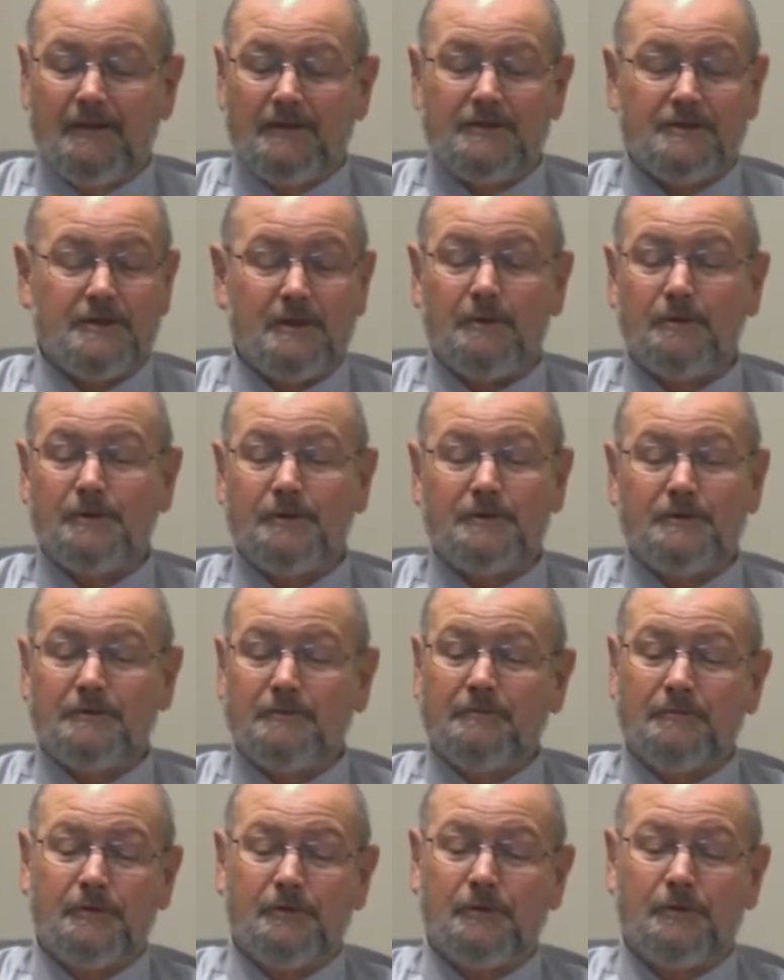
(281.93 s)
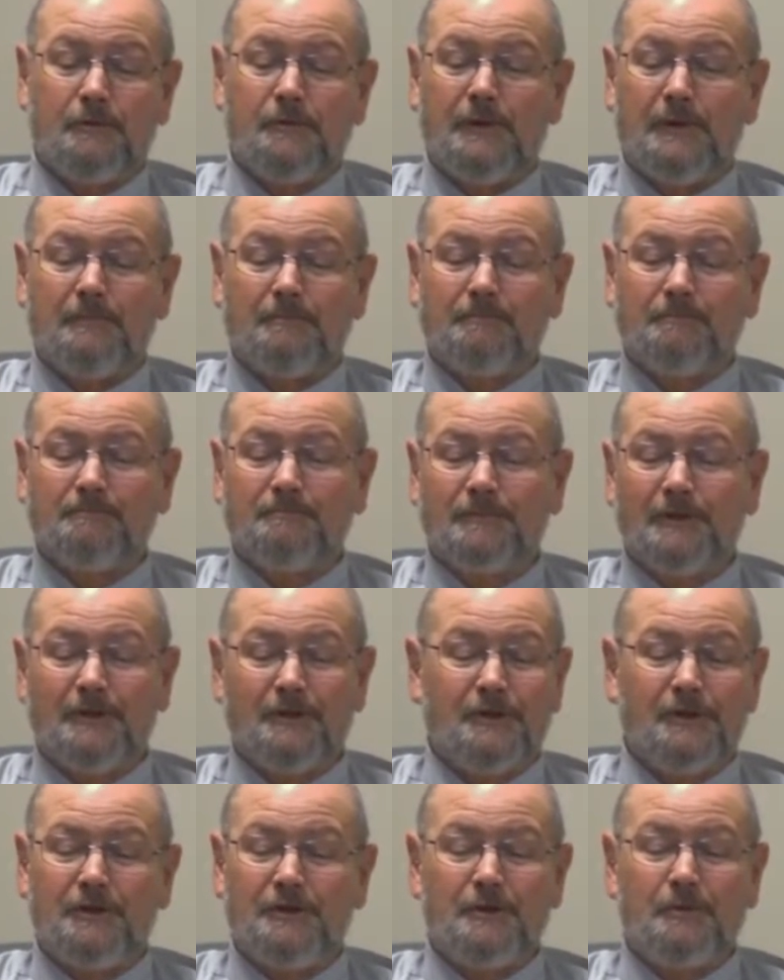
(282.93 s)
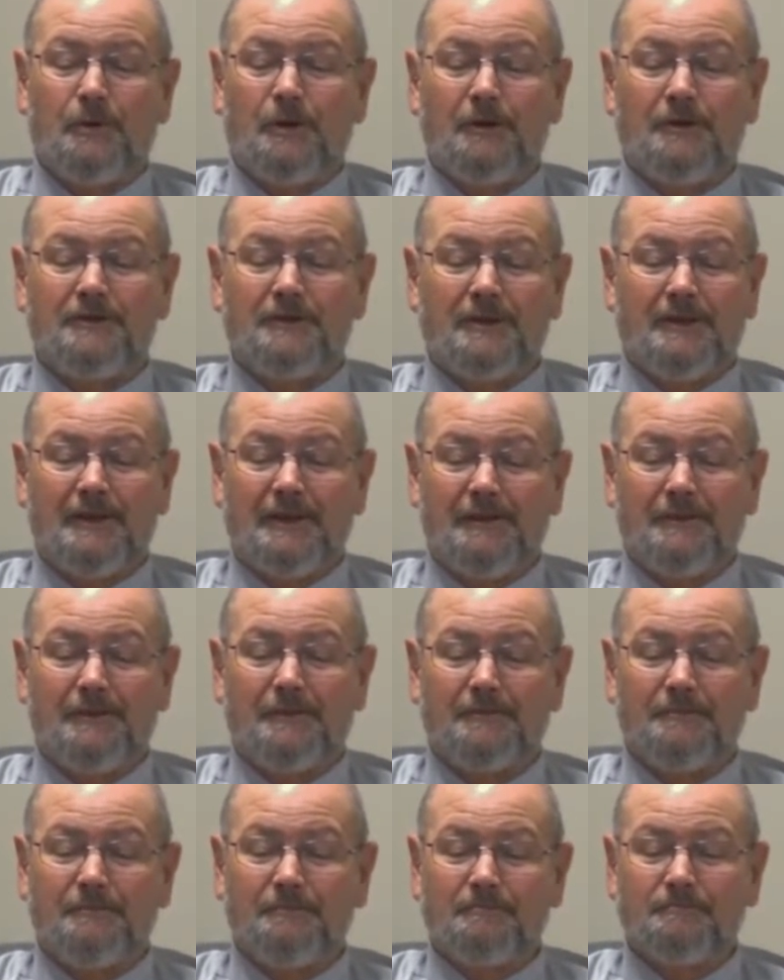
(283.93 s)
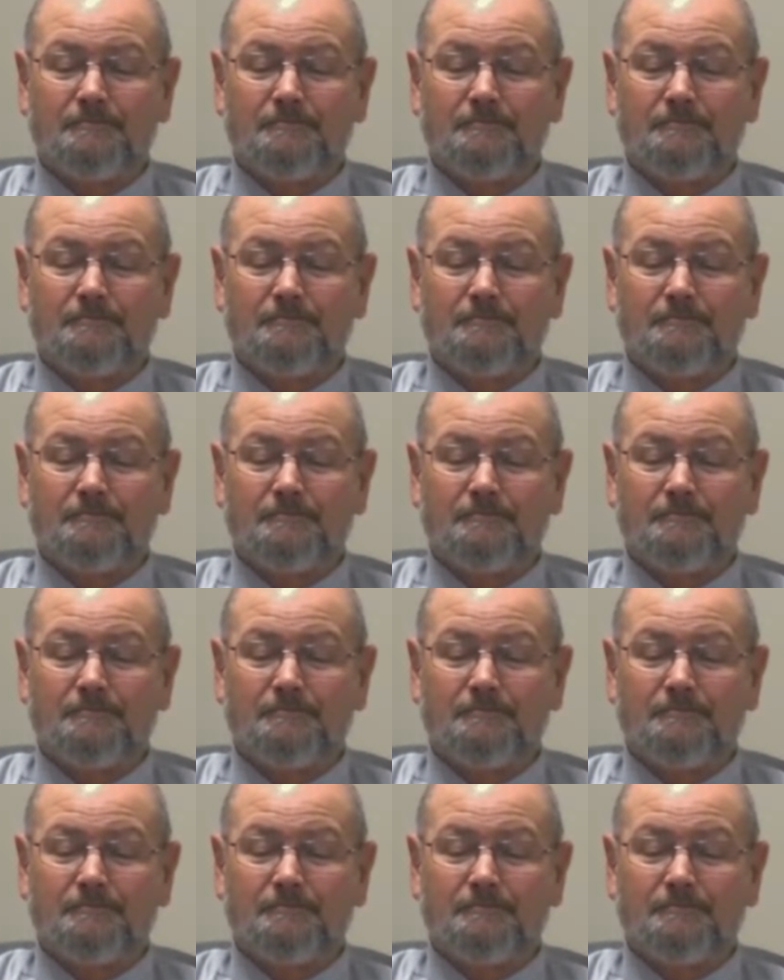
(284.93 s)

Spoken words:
So the two of them continue on together.